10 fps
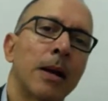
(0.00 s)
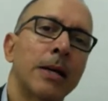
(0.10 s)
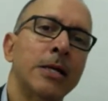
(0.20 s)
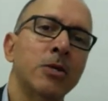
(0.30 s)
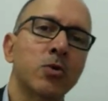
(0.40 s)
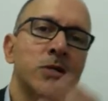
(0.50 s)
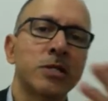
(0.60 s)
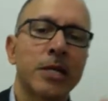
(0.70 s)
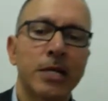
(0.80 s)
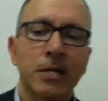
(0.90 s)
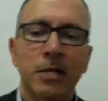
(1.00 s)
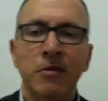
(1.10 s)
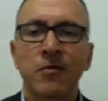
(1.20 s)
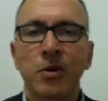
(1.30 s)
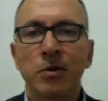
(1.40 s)
in Queensland,
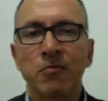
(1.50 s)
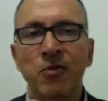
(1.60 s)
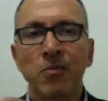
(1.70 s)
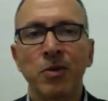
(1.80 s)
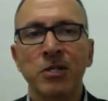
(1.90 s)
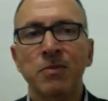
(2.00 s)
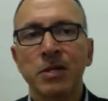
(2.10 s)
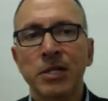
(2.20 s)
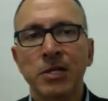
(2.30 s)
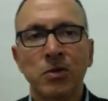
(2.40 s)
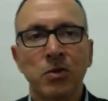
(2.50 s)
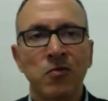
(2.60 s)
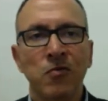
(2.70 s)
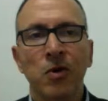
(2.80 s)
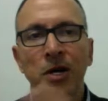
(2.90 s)
if you're from Brisbane, then you
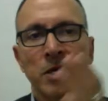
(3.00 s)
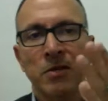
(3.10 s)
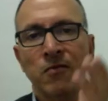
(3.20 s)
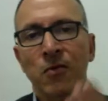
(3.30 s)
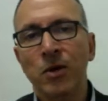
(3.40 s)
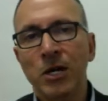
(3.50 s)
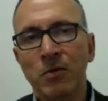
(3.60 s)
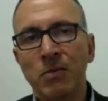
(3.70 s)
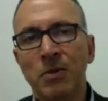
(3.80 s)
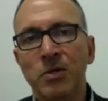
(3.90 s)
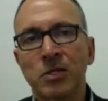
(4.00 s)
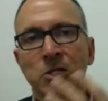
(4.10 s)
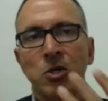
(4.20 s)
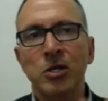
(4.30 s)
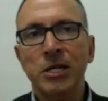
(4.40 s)
don't fall under the 491 because it's
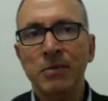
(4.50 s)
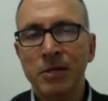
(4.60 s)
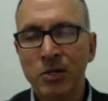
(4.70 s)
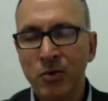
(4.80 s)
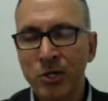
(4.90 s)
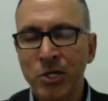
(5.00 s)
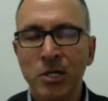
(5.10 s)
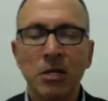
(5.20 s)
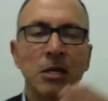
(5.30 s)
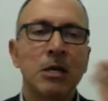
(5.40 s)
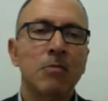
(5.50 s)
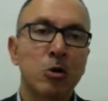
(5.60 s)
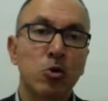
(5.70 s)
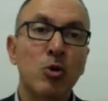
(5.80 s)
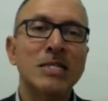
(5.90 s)
not deemed as regional,
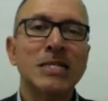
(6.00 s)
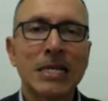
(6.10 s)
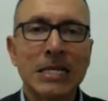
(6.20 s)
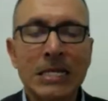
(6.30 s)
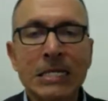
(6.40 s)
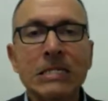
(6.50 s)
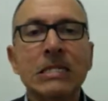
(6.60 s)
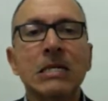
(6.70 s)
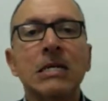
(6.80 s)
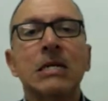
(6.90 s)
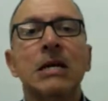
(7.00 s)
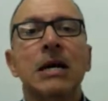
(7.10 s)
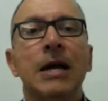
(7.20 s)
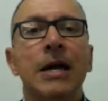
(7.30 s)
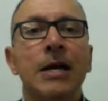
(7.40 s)
but Queensland is.
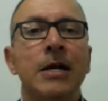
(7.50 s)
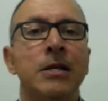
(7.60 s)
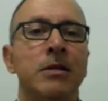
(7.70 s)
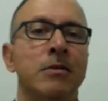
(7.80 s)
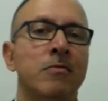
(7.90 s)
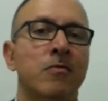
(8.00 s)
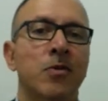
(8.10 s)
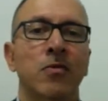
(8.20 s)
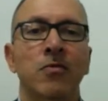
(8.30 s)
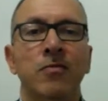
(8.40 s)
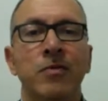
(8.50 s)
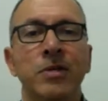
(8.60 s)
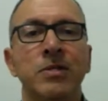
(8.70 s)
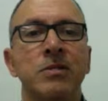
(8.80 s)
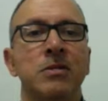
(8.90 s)
And for
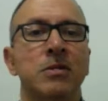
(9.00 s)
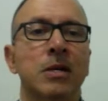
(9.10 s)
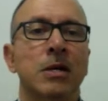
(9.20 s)
reasons,